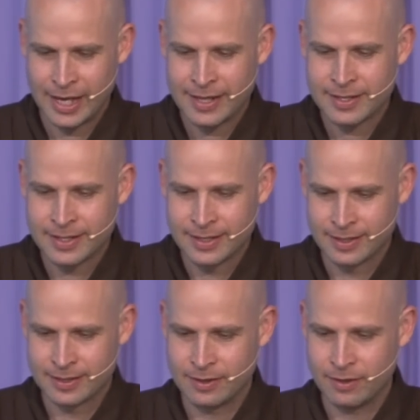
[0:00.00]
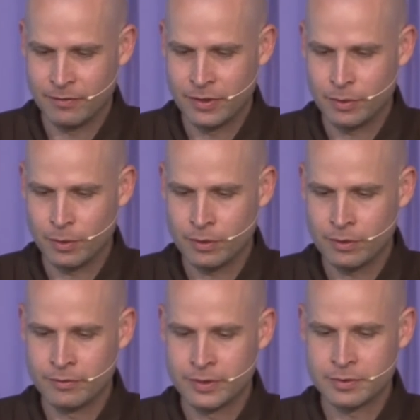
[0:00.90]
essence of the
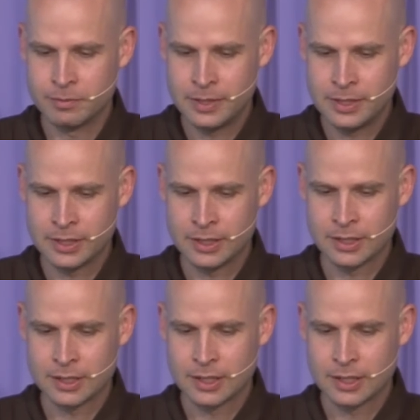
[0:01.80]
order of interbeing.